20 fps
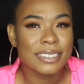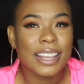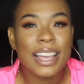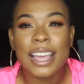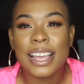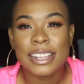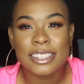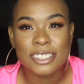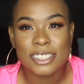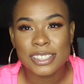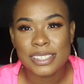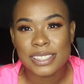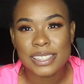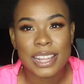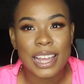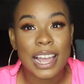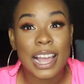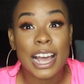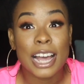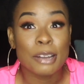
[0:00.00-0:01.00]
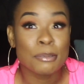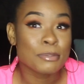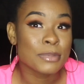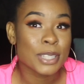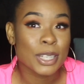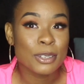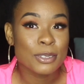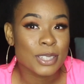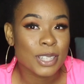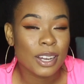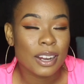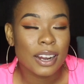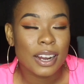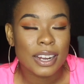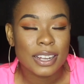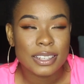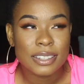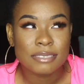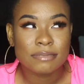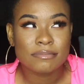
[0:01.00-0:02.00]
and just like, I'm so
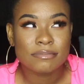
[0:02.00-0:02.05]
sorry?